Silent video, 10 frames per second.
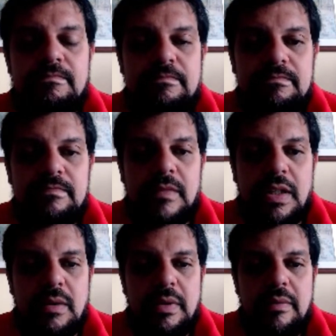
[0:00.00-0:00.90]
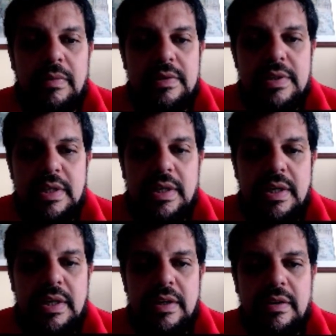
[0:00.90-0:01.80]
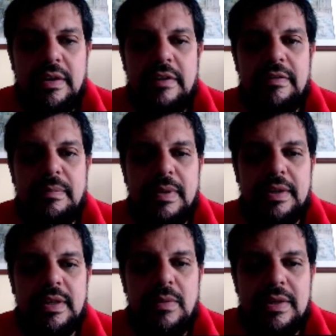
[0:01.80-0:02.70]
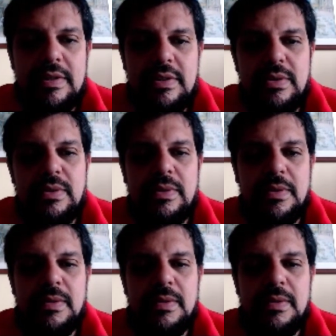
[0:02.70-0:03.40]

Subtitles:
Yeah, we'll see if the panel wants to